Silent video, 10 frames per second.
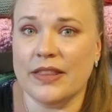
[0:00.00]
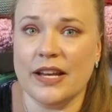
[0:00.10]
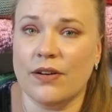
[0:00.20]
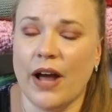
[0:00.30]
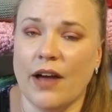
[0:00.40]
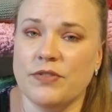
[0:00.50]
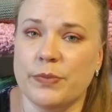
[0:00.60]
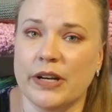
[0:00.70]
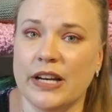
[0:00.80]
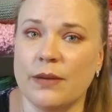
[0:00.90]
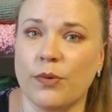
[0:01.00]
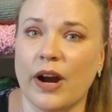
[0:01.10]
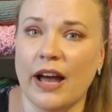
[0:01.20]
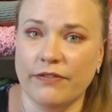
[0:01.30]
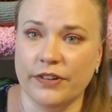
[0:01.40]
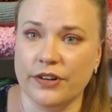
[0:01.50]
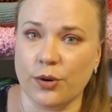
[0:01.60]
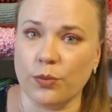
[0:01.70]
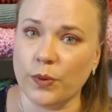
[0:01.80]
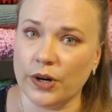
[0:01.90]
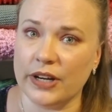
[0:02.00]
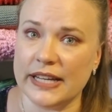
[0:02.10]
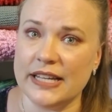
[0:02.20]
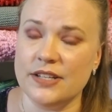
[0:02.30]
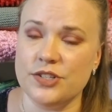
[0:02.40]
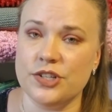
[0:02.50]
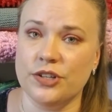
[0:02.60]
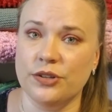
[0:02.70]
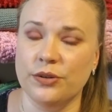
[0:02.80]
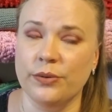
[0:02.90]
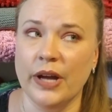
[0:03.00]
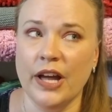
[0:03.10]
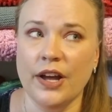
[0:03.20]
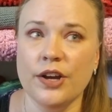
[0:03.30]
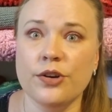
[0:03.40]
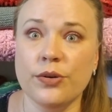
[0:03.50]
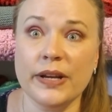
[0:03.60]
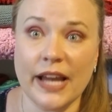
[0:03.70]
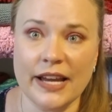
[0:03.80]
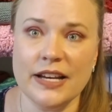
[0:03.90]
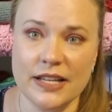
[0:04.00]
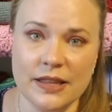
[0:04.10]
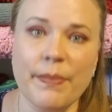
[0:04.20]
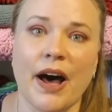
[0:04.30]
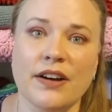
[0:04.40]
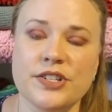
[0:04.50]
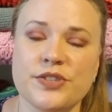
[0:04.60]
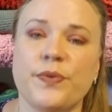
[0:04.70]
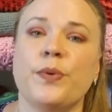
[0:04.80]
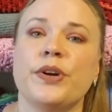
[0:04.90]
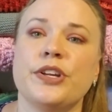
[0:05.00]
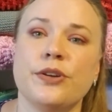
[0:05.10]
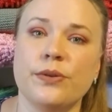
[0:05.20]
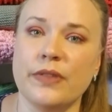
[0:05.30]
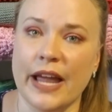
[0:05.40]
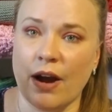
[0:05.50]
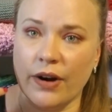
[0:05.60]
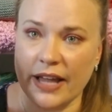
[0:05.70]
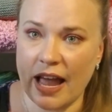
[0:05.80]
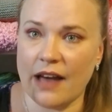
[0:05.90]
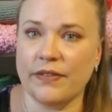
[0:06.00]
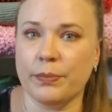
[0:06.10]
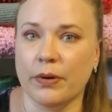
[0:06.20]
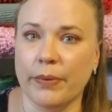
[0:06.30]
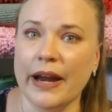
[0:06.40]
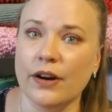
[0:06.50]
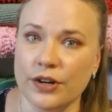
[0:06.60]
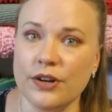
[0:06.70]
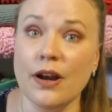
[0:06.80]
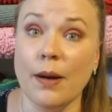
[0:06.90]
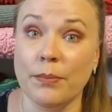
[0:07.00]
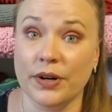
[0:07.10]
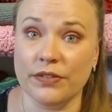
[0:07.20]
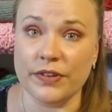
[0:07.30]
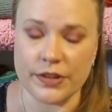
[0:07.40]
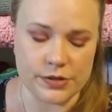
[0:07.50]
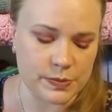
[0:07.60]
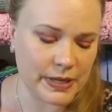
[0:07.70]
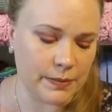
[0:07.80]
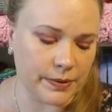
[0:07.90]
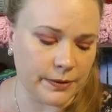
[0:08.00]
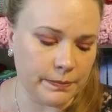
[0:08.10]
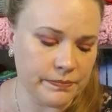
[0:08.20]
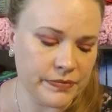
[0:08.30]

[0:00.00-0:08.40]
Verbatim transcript: They don't have to put any more effort or work into creating the box for you. They already have a prepared number for those people.